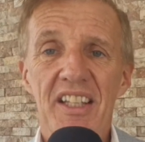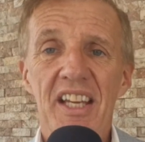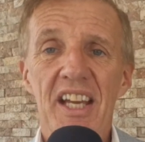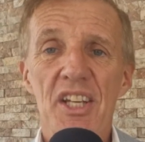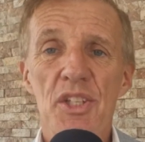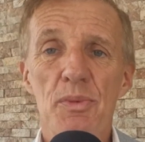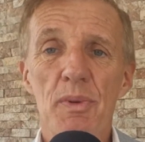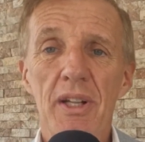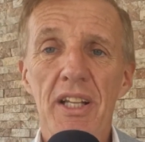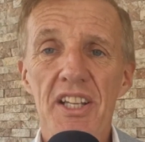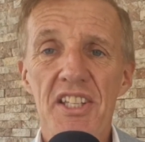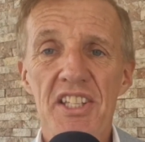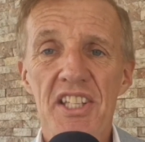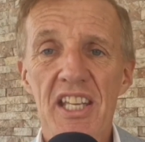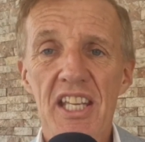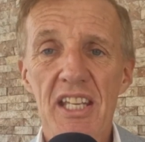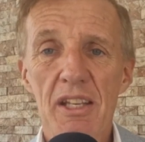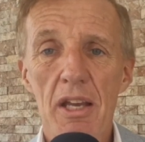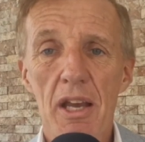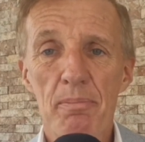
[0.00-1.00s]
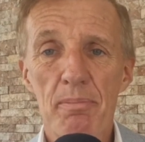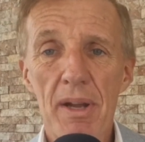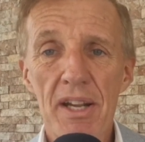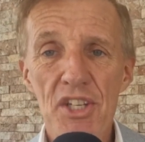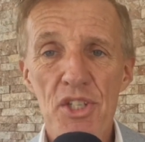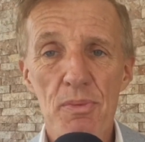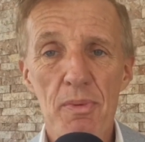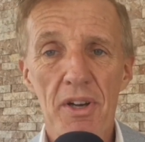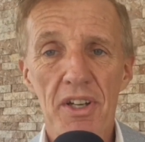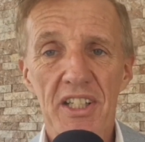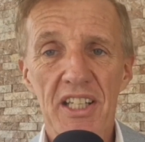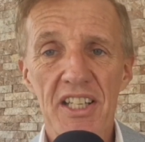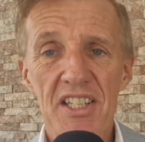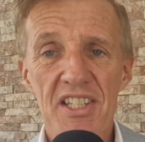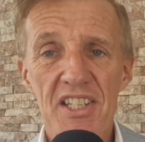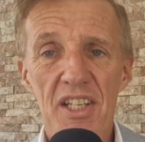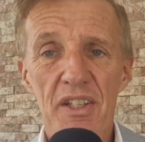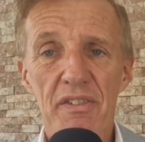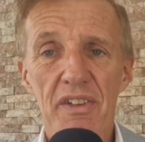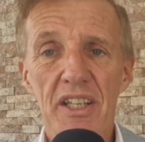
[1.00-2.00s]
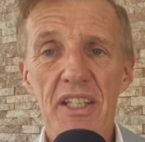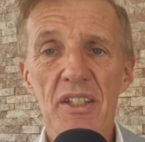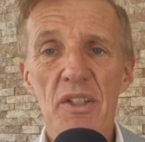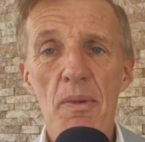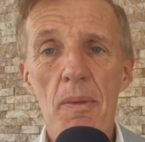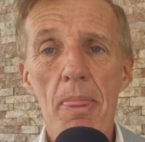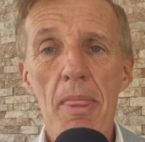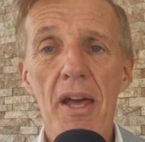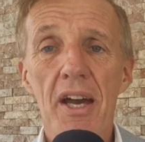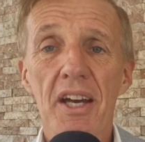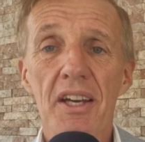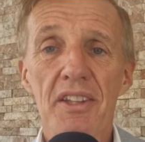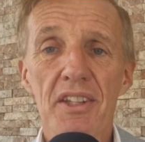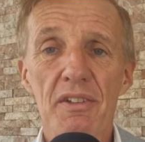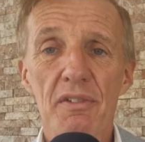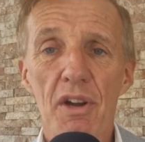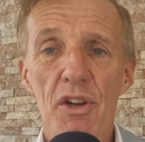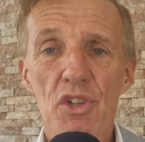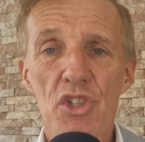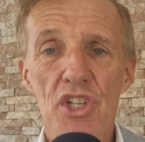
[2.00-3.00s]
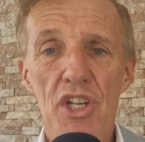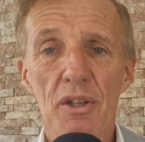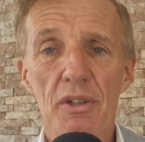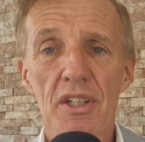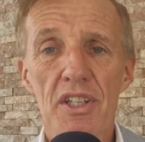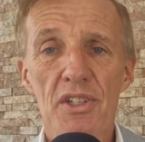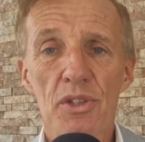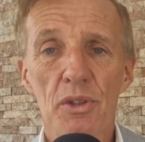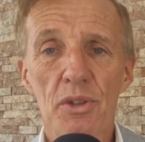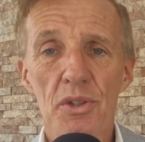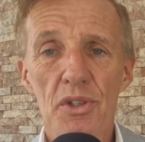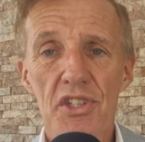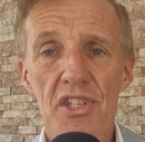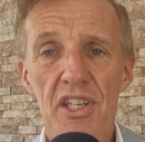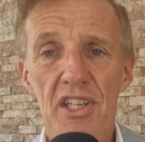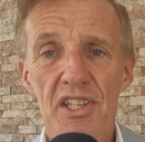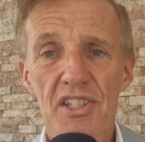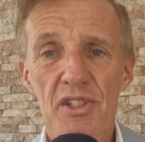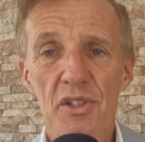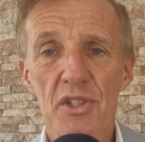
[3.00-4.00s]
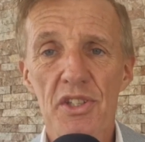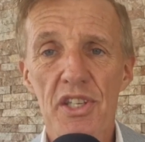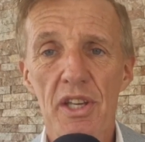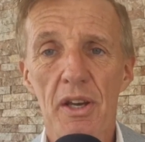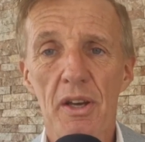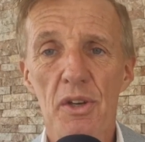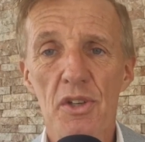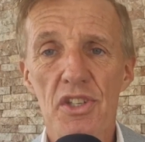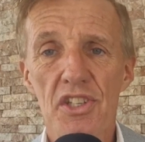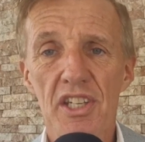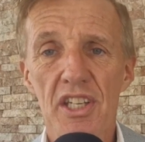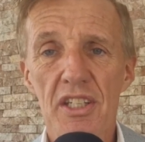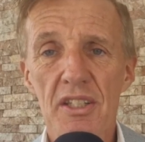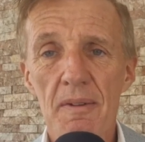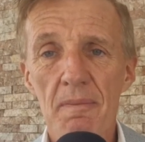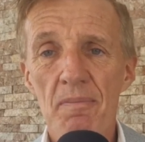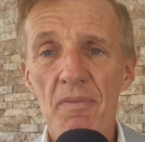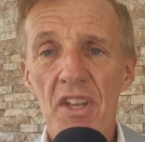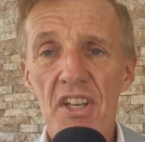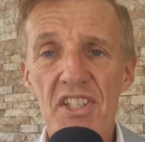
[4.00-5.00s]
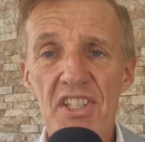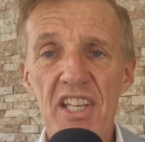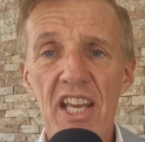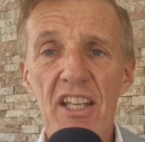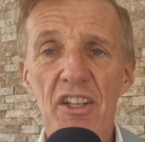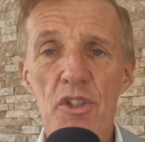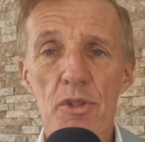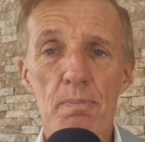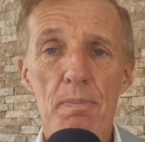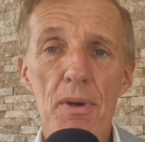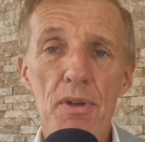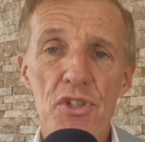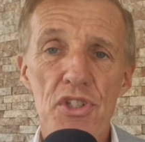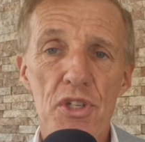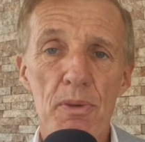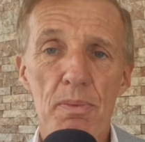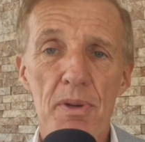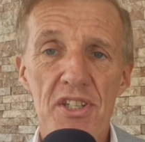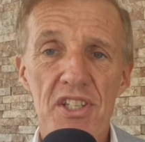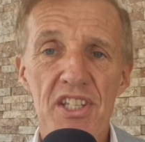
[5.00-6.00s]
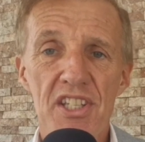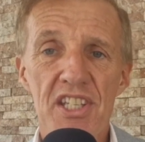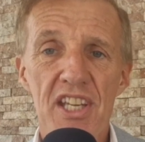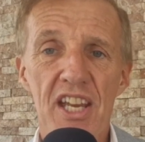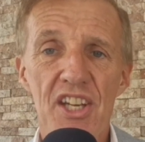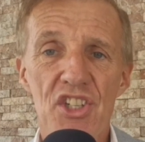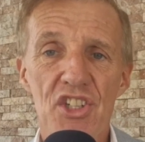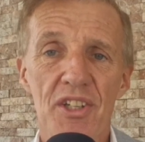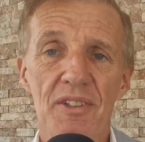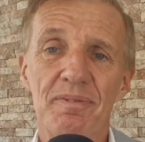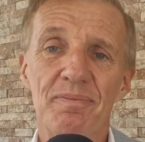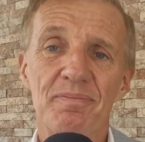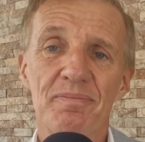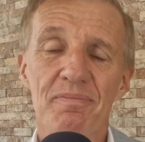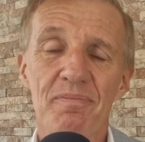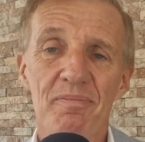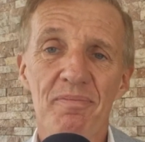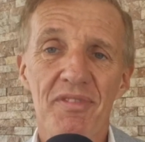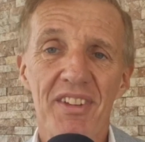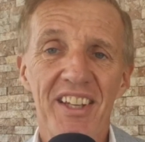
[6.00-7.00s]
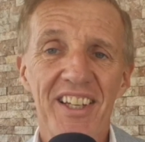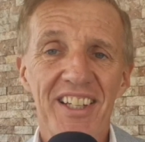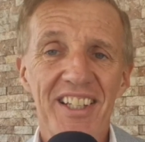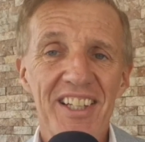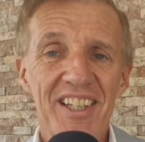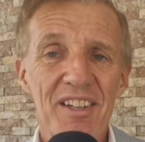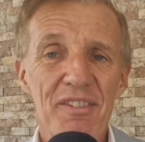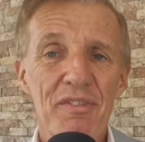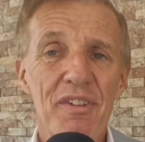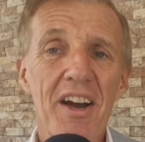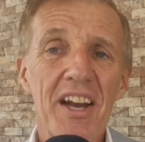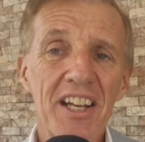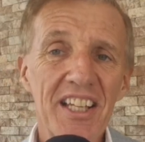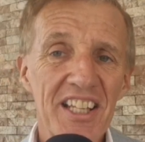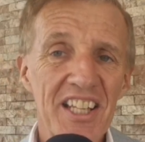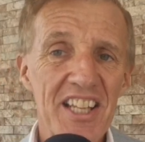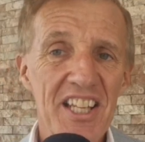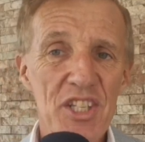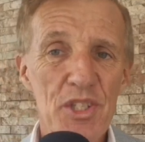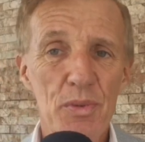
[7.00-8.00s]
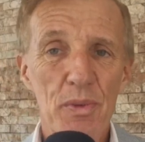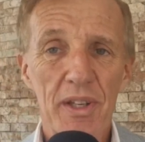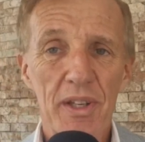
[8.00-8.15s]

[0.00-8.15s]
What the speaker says: As well as the benchmarking survey, the Roadshow has also hosted a sales booster presentation. Finally this